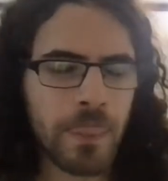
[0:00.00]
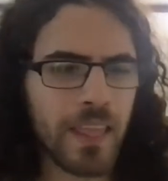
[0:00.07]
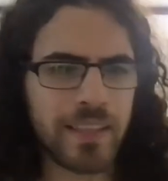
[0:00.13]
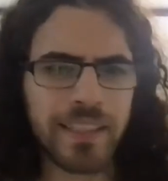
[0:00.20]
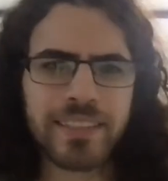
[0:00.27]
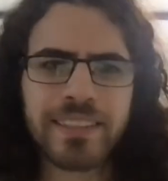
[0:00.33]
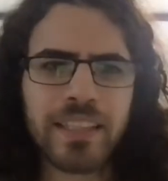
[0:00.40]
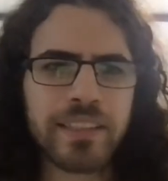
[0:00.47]

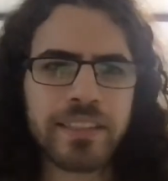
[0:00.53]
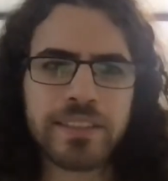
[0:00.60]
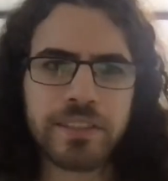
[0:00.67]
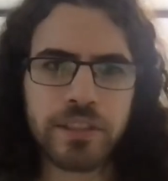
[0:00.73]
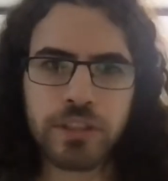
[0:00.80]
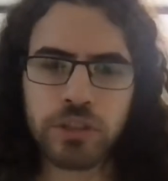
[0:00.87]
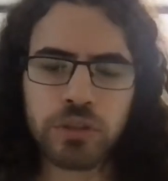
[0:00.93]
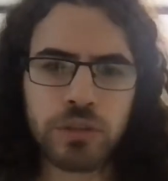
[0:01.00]
That's not
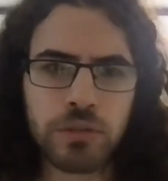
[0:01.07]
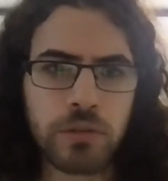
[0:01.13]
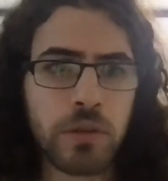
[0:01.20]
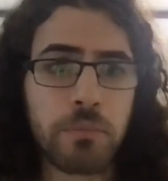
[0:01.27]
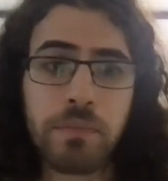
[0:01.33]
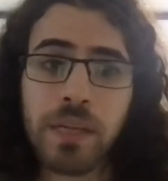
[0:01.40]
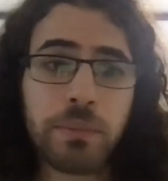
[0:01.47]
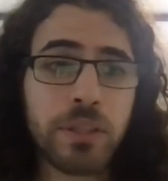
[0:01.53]
necessarily true.
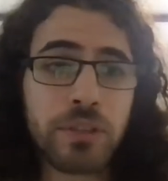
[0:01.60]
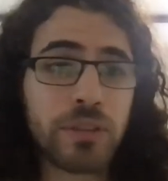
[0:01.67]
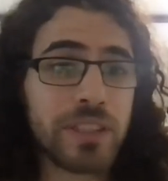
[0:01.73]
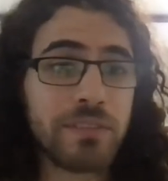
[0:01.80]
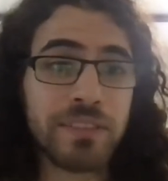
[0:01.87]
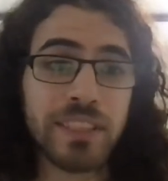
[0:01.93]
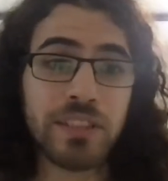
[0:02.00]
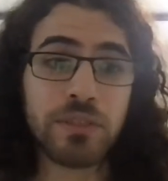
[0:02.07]
Maybe you don't
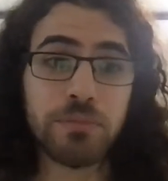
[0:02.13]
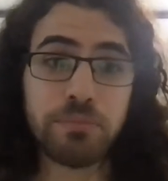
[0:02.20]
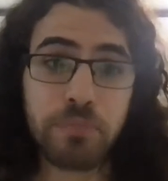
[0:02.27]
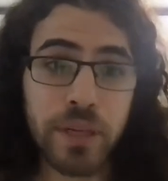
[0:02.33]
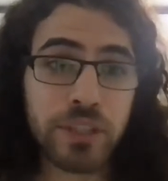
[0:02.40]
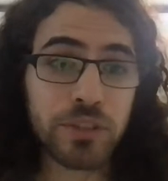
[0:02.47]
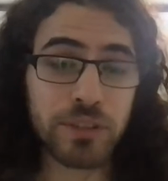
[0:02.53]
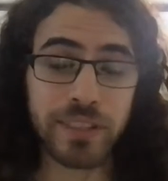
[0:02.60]
even need to
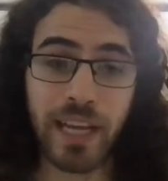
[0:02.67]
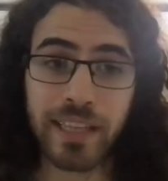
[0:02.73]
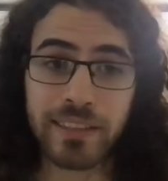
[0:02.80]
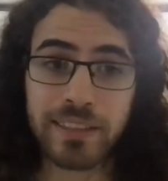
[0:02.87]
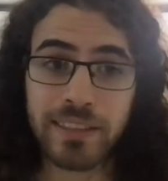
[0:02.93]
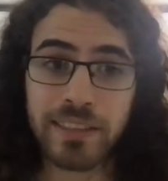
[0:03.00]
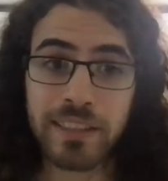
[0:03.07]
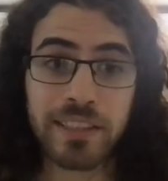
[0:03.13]
measure that.
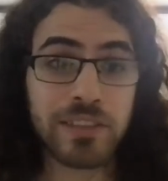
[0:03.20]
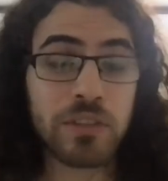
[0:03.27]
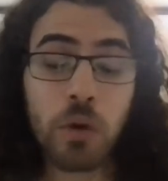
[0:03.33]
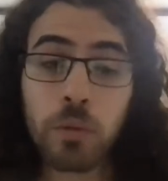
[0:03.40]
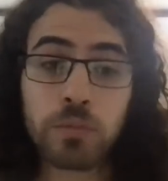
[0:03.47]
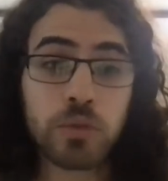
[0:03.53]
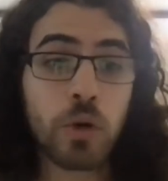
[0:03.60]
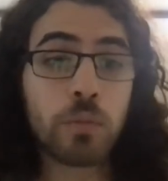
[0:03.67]
It
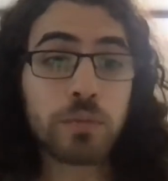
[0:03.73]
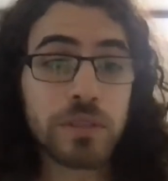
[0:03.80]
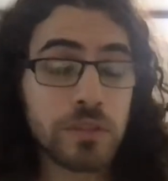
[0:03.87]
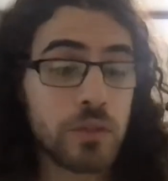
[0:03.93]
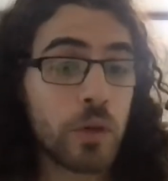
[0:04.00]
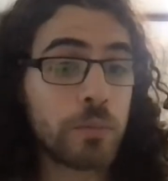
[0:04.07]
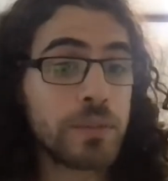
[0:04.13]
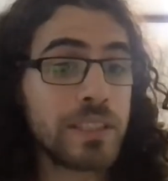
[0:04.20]

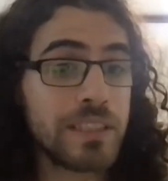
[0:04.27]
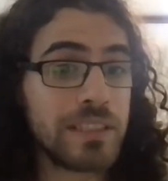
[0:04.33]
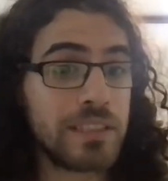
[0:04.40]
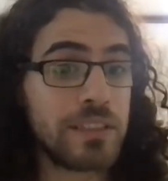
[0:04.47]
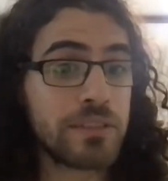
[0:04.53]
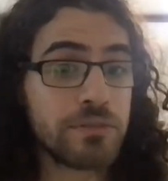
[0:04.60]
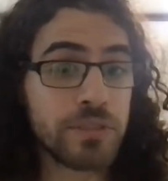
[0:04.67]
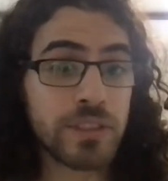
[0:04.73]
completely
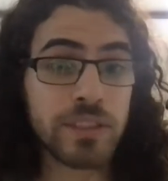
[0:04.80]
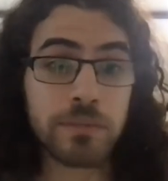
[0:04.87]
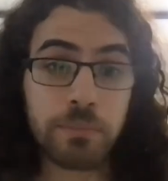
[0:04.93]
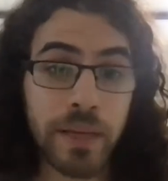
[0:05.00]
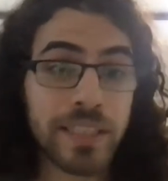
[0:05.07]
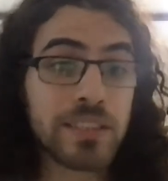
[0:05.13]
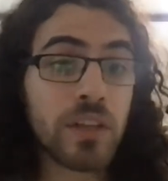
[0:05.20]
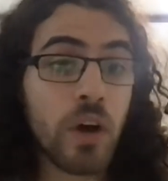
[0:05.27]
differs
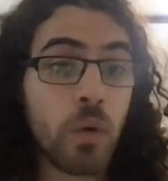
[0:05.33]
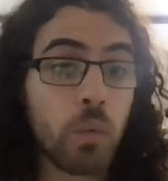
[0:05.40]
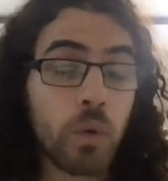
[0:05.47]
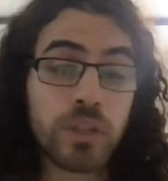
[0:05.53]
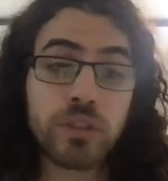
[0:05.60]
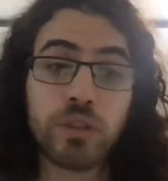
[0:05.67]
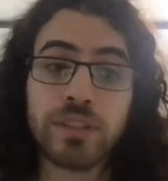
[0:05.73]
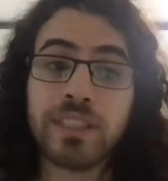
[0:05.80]
based on
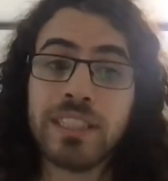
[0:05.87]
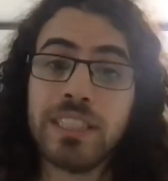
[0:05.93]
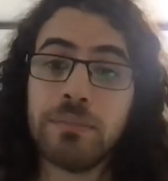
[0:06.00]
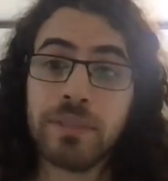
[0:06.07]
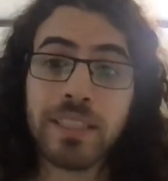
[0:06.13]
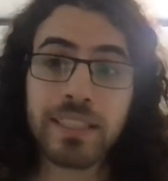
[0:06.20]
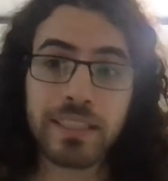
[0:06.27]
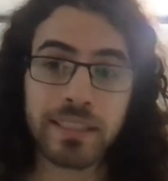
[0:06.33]
what your team
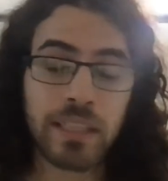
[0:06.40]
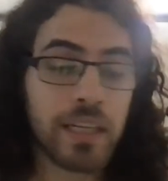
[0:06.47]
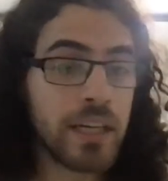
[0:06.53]
is.